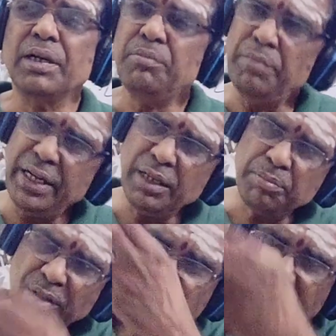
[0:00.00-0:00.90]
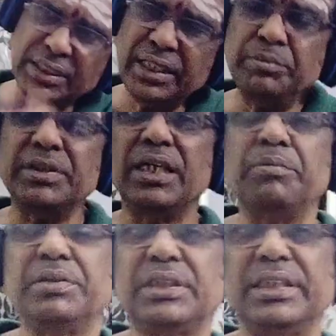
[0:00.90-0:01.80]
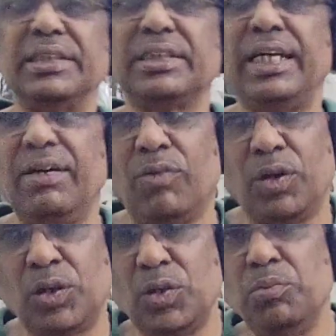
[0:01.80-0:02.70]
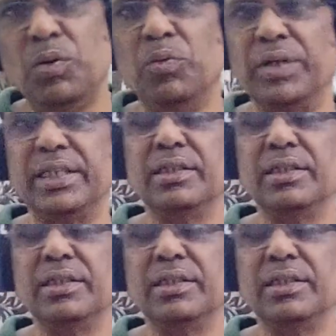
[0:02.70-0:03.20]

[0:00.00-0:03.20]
made up of the same substance, and I want to move it,